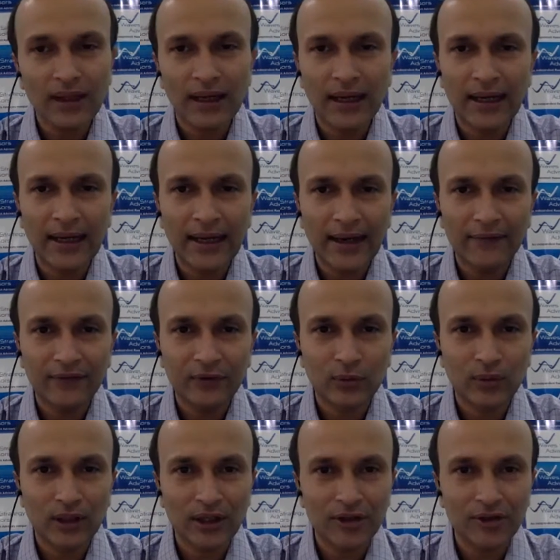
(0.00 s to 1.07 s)
I have to
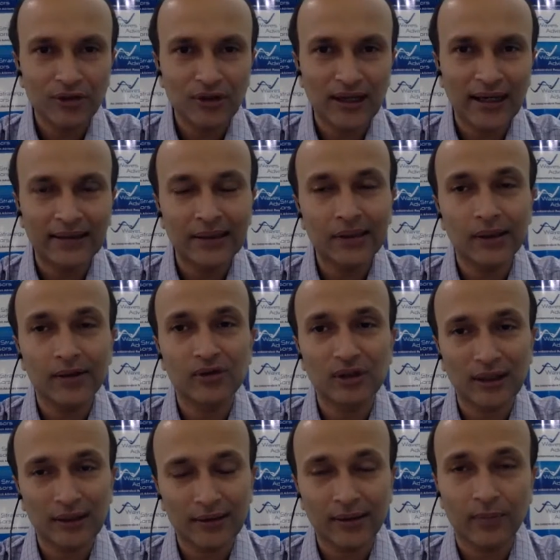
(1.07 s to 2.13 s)
rush, and this is
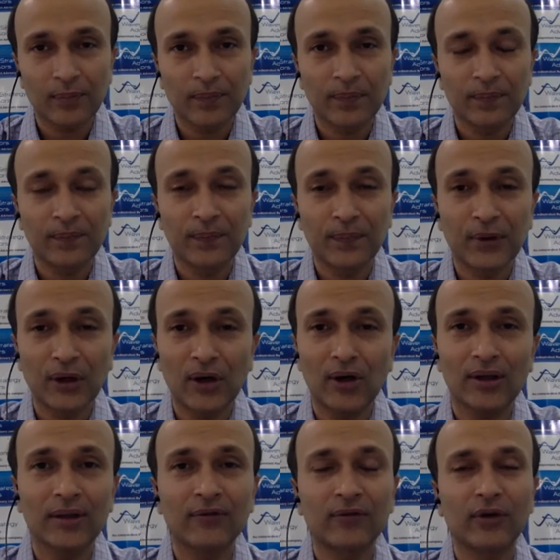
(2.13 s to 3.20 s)
just
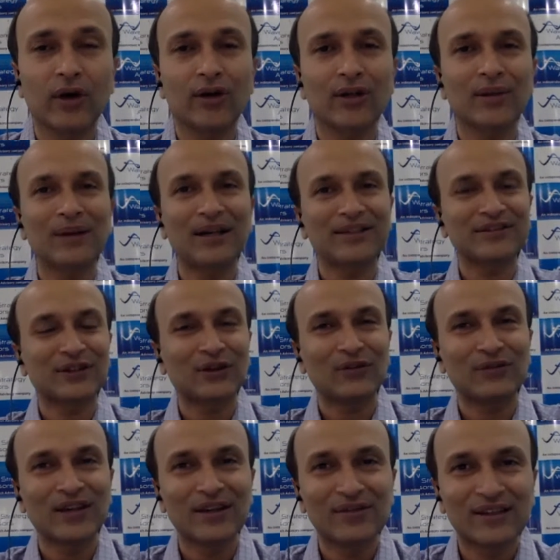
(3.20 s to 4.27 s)
purely for the master
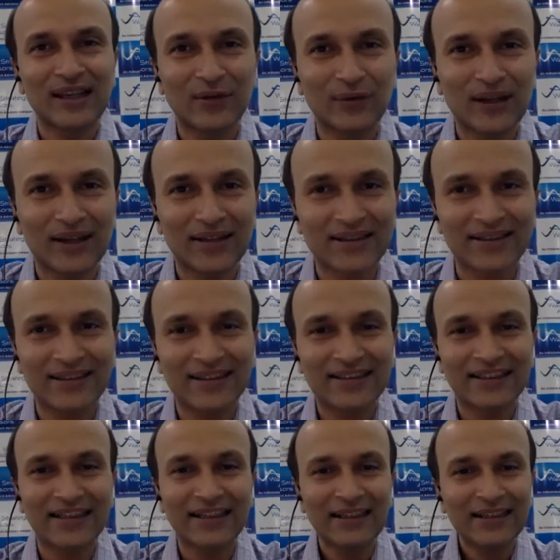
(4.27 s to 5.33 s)
of waves that we are
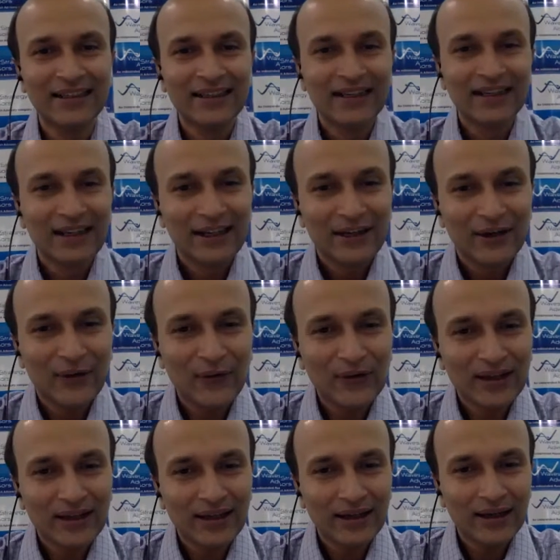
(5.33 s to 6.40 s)
conducting.
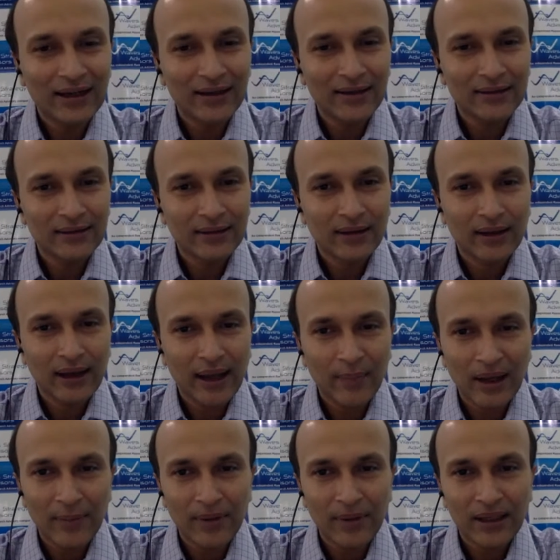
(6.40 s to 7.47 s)
Okay,
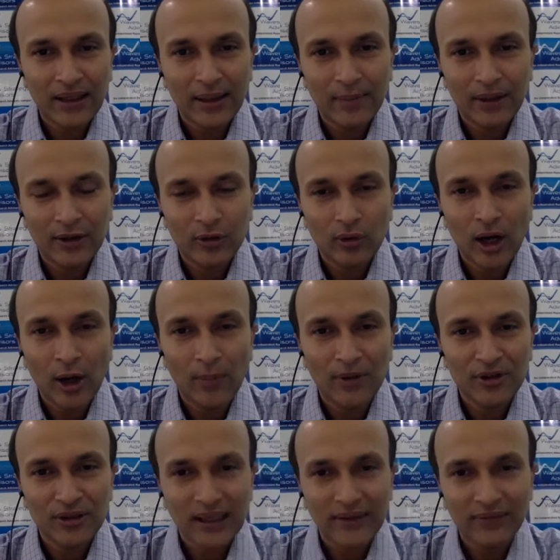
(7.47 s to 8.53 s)
am I being able to, how
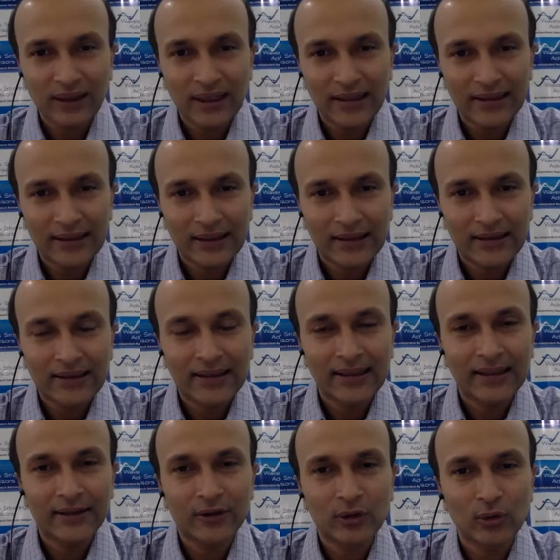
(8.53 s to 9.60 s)
much time will I
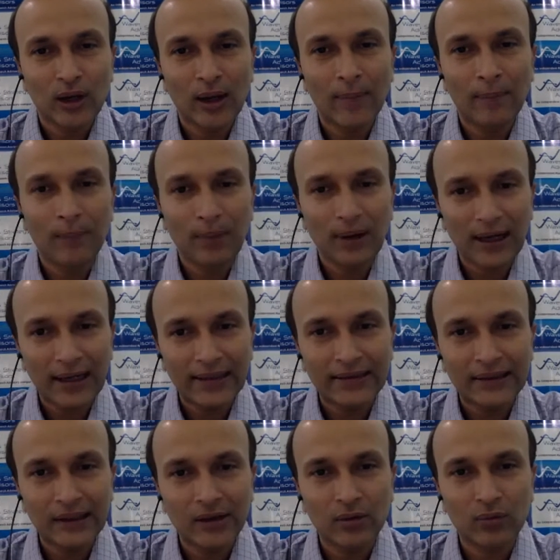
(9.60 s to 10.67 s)
take to
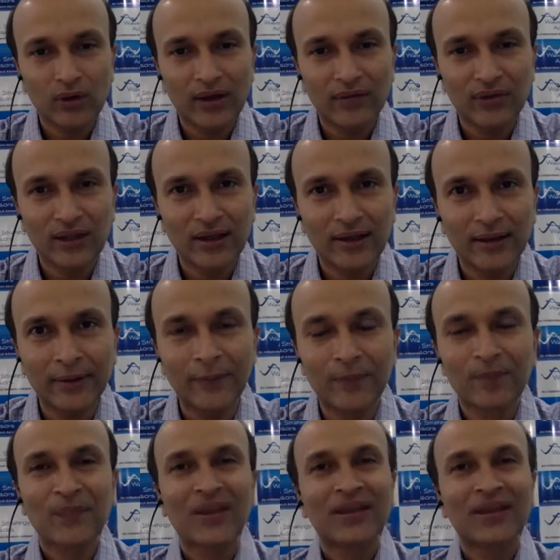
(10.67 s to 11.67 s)
apply this wave theory?